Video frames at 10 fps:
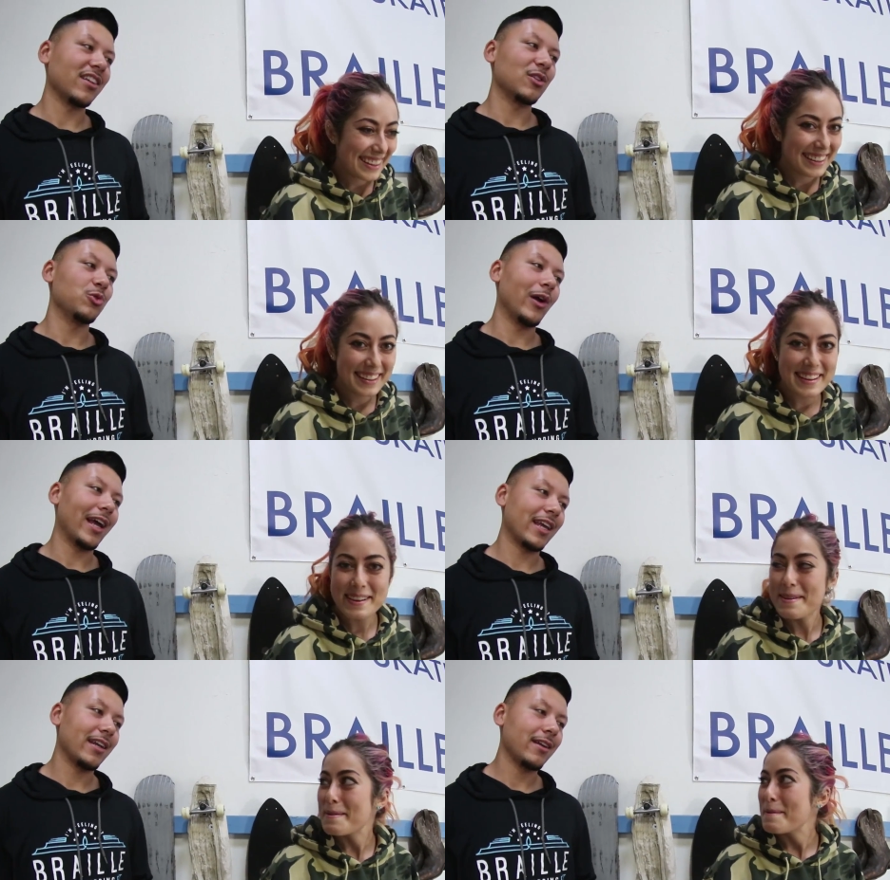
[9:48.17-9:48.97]
Speaker 1: not the
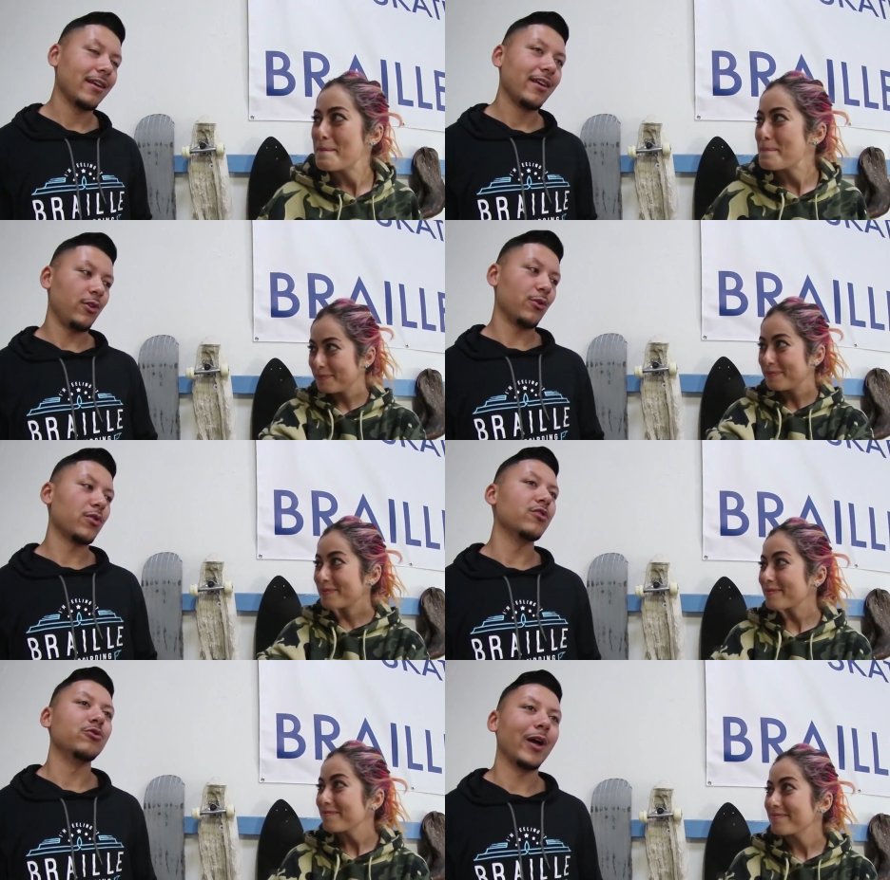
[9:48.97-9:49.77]
dragon. You're
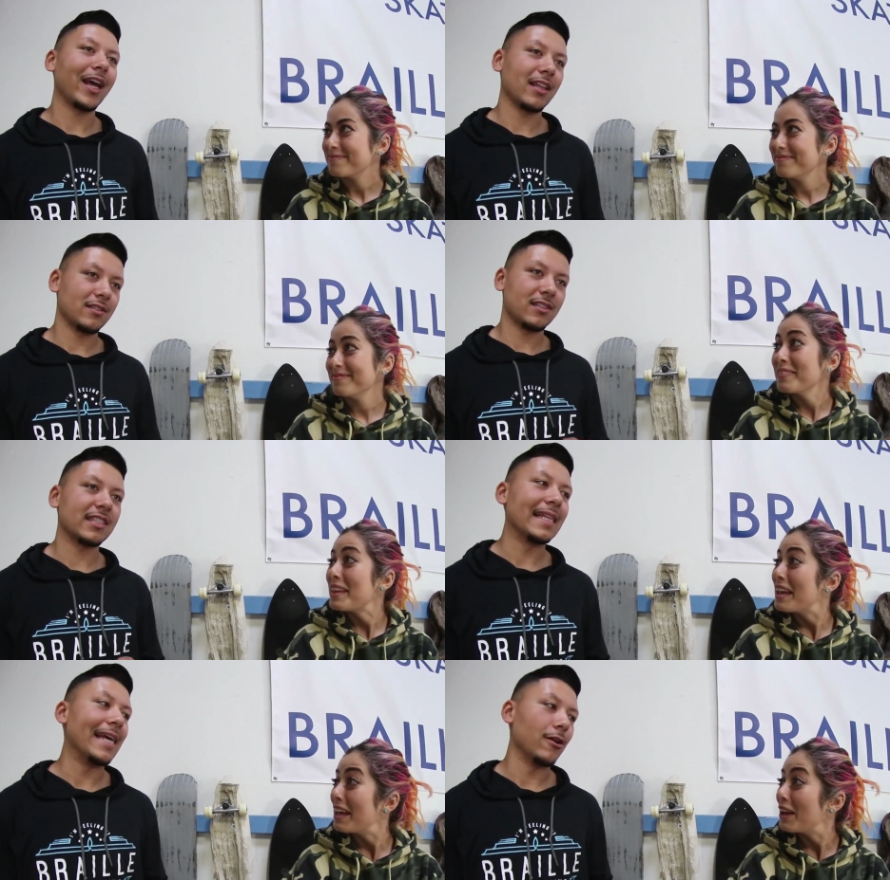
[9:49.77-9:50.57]
the dragon
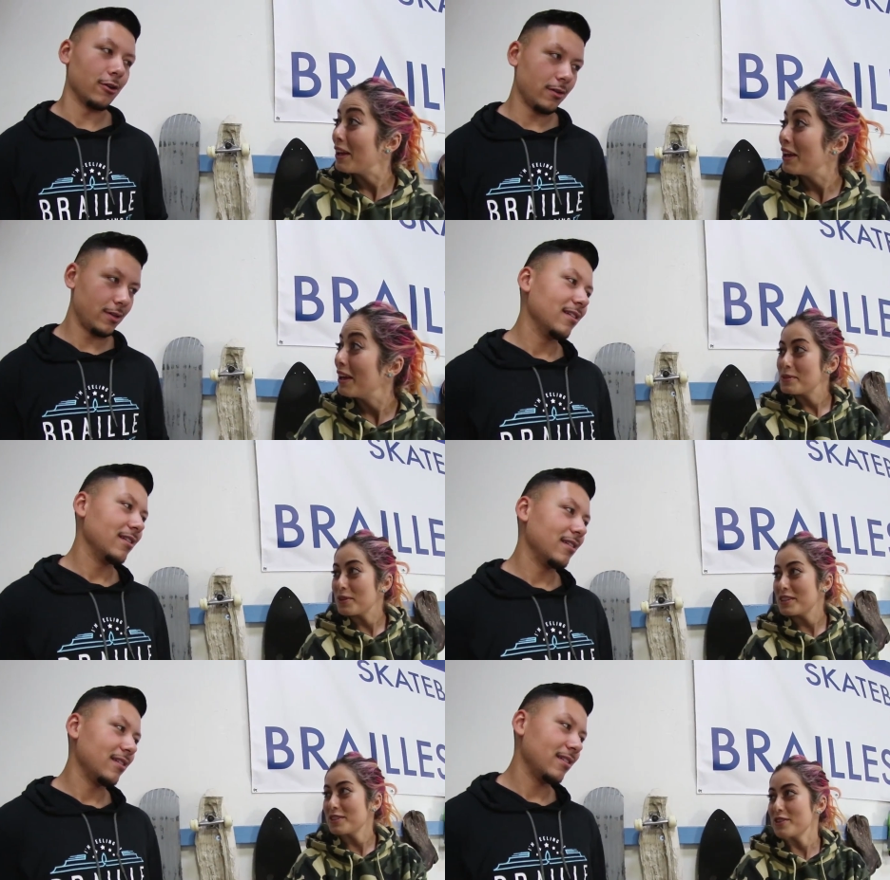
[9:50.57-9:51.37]
slayer.
Speaker 2: So
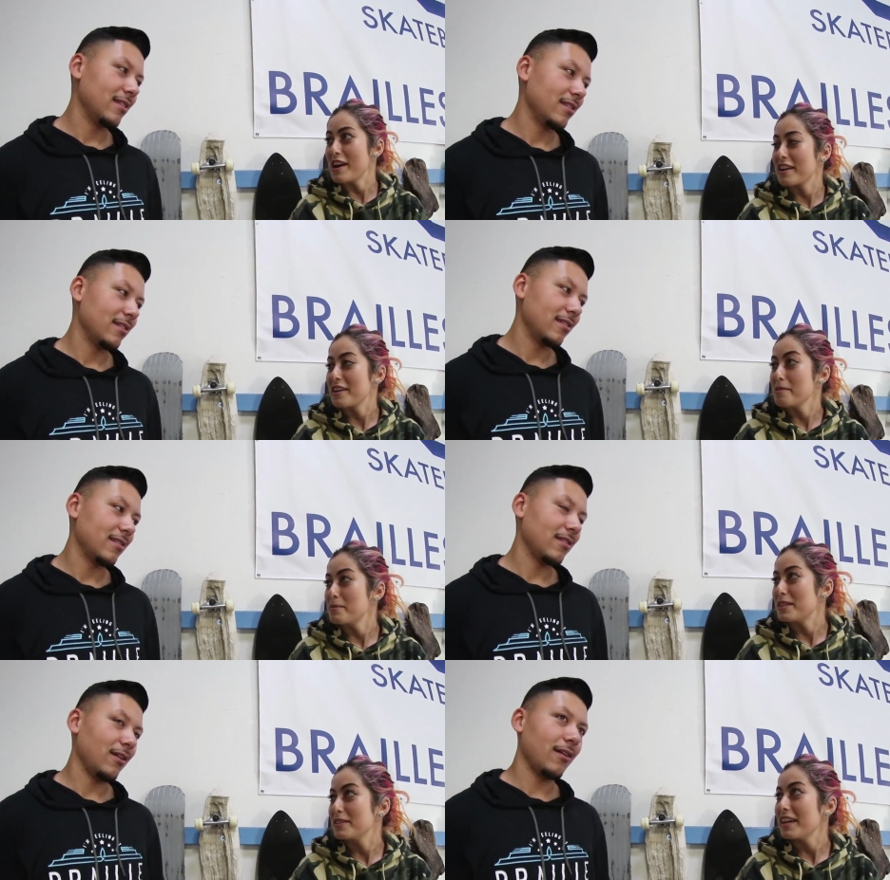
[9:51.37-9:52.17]
it is a dragon and I'm
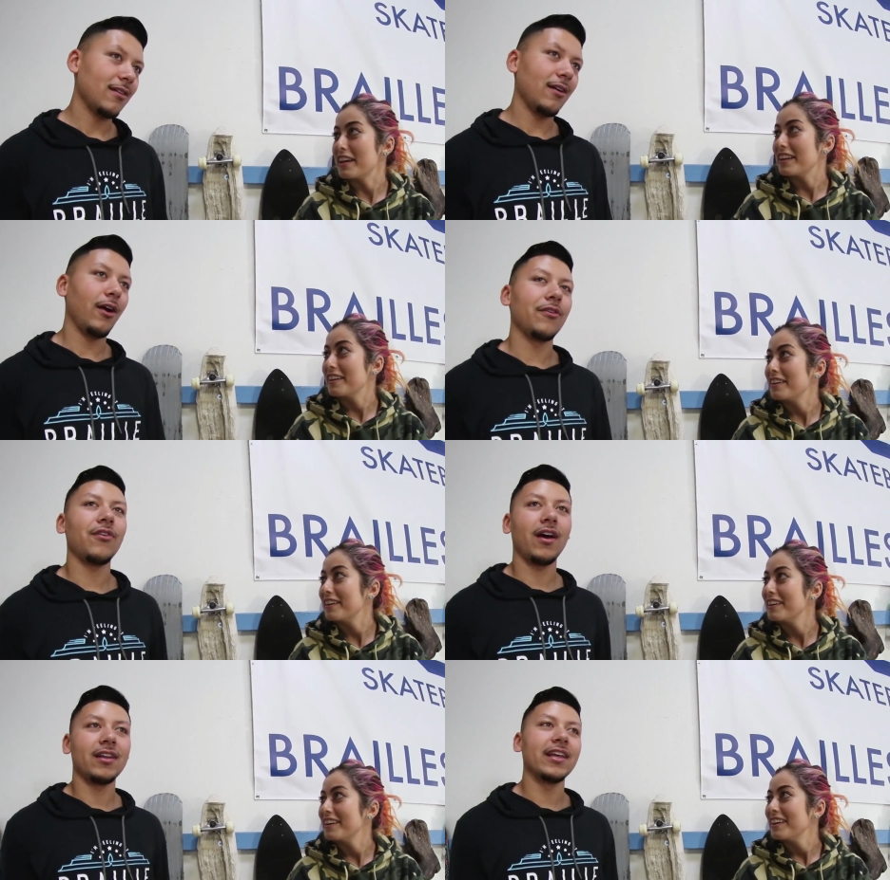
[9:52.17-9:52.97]
gonna slay it.
Speaker 1: Alright,
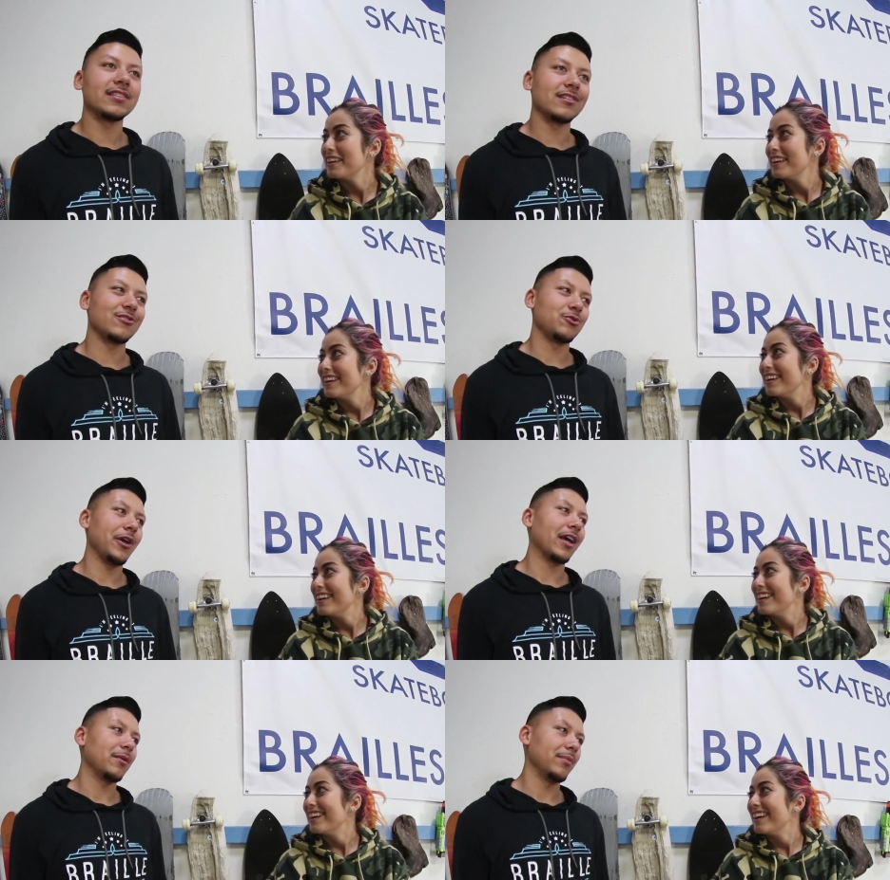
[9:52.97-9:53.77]
fine. Yes, it's a
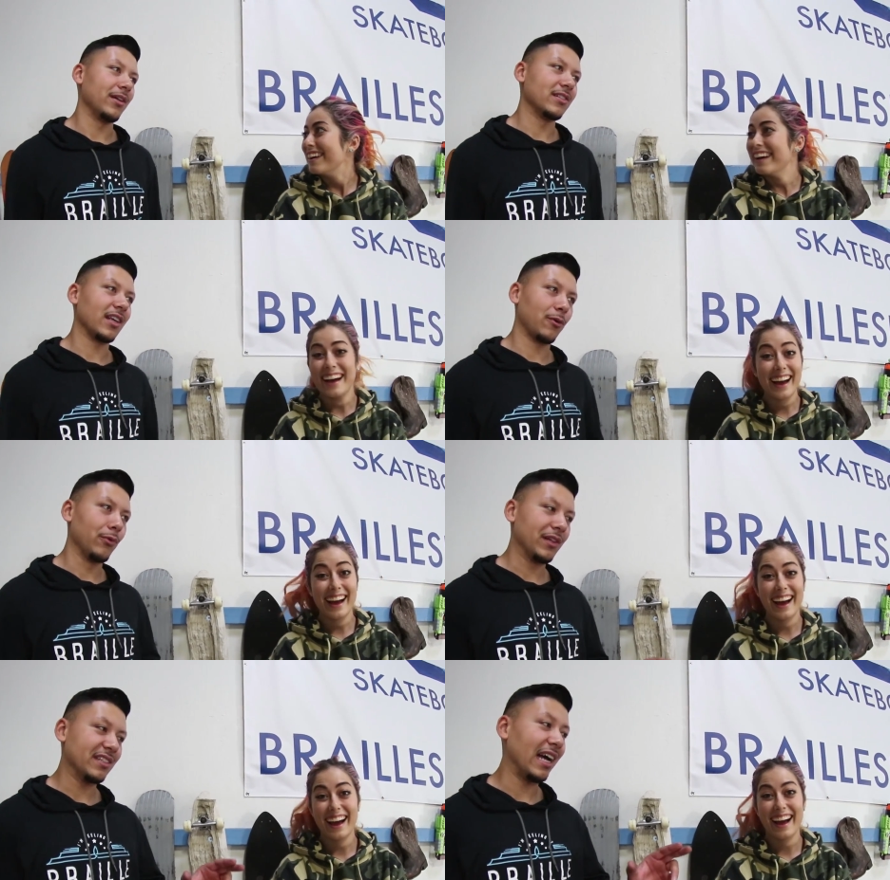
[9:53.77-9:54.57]
dragon, but it's like a
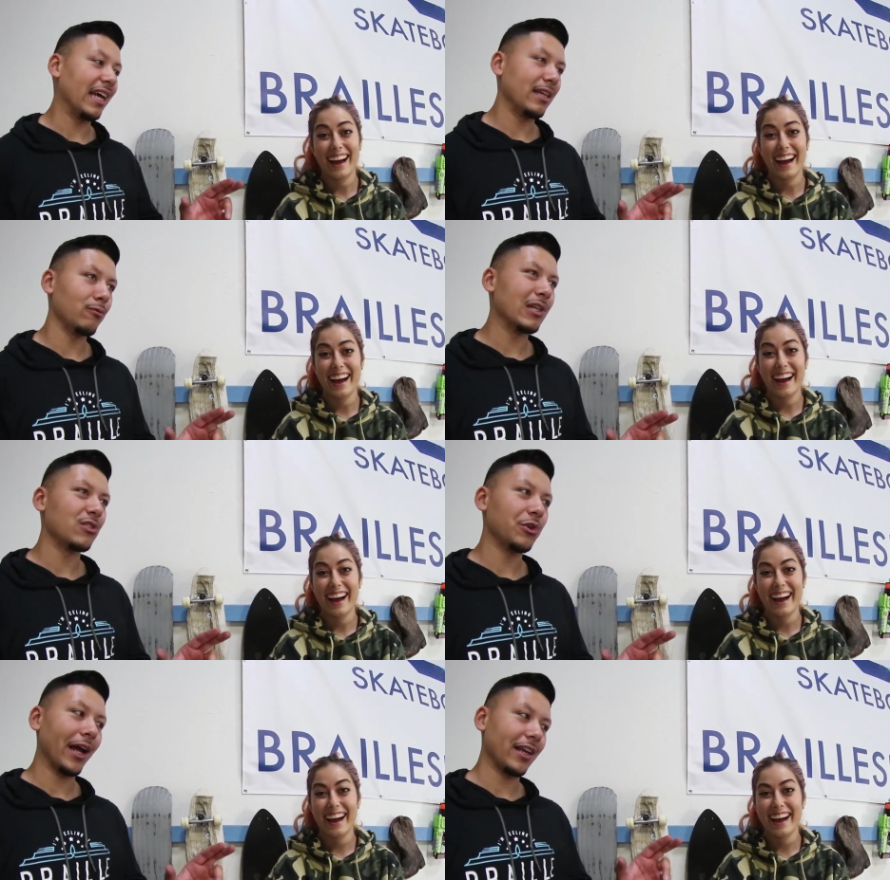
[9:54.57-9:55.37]
really tiny,
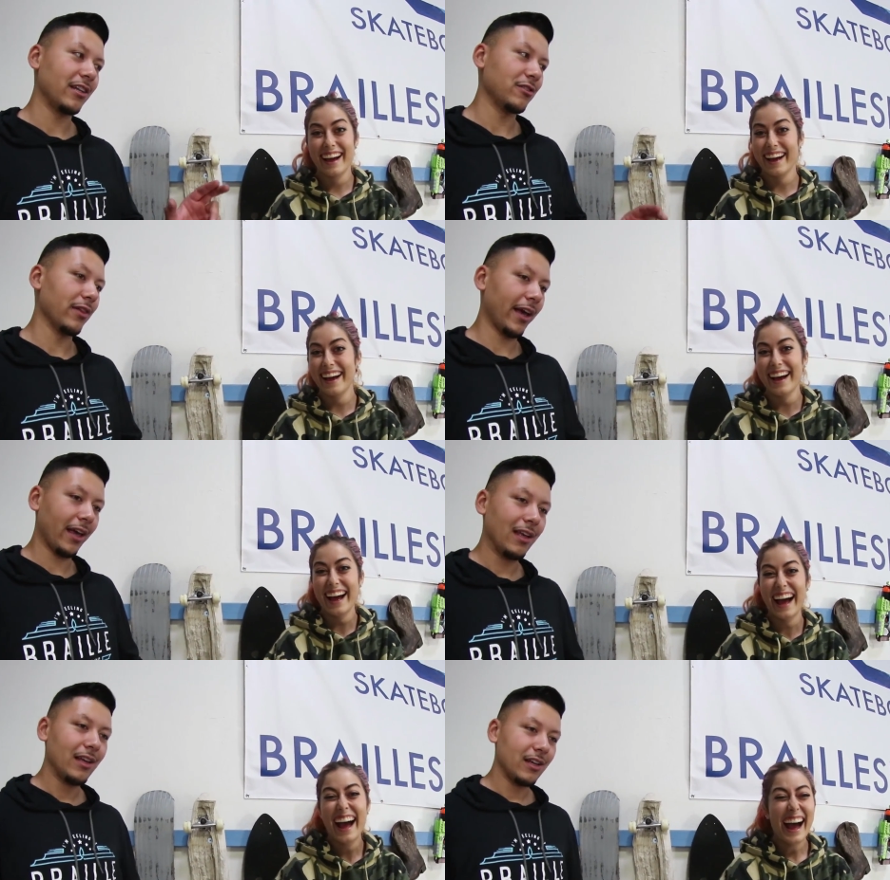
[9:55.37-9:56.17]
weak dragon, and you're like
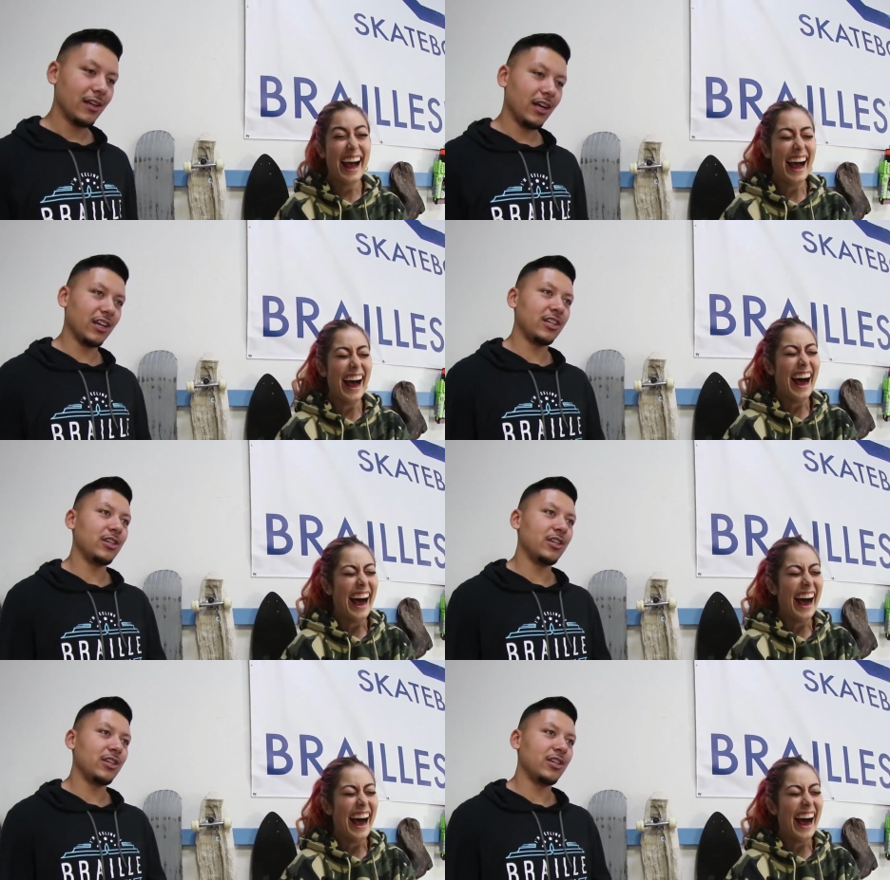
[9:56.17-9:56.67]
a